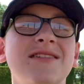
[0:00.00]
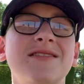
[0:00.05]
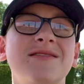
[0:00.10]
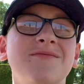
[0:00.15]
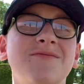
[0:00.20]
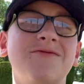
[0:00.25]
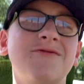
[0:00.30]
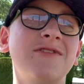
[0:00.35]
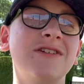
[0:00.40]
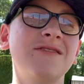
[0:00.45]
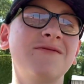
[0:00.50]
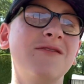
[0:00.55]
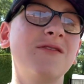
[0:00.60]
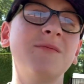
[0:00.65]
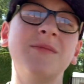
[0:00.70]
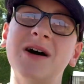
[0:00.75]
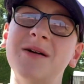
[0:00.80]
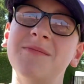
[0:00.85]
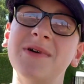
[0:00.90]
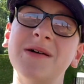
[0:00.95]
and Freefall,
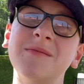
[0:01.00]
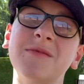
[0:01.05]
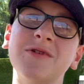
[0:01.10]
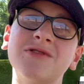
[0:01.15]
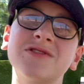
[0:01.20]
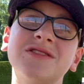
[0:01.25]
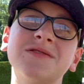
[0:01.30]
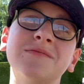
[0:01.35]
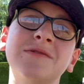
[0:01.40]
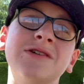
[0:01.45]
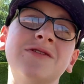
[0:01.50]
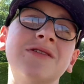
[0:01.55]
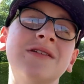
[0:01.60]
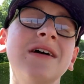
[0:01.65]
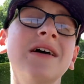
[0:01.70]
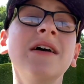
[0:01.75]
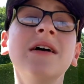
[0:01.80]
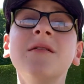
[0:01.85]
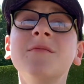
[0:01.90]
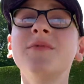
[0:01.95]
but a bit more small.
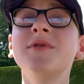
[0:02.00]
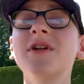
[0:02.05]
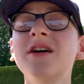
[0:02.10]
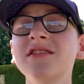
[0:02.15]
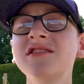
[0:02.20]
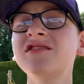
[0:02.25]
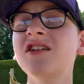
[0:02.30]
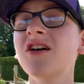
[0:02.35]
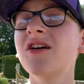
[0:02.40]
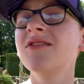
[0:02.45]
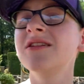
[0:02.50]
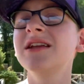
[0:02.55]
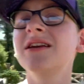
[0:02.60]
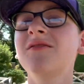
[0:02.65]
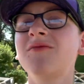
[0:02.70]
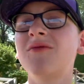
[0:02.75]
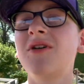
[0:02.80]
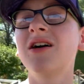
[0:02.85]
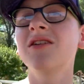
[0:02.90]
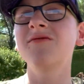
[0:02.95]
Plus only
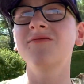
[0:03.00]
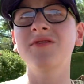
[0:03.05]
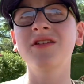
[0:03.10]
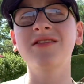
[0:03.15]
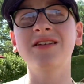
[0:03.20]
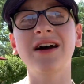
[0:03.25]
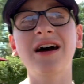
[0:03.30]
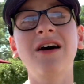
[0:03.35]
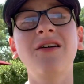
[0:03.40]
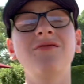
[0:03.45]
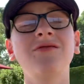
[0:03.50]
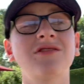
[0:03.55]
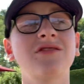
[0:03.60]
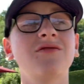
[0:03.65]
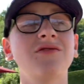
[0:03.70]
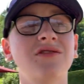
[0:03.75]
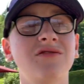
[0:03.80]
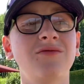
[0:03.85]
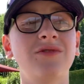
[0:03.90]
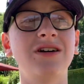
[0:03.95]
one of the towers
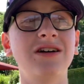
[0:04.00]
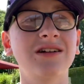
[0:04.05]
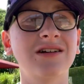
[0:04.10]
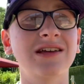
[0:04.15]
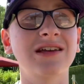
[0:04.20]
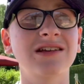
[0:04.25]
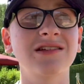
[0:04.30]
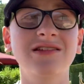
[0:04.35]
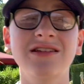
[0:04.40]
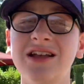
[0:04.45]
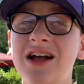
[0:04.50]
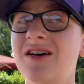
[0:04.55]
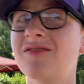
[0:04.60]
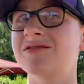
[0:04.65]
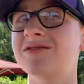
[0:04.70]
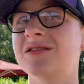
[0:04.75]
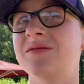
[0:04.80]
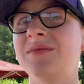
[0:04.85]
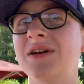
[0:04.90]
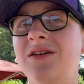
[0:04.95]
was working, so that
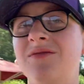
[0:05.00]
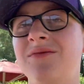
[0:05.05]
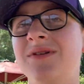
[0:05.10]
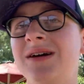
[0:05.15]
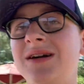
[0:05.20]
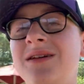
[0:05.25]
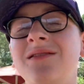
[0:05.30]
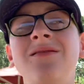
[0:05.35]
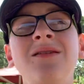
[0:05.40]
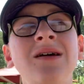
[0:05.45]
was a bit weird.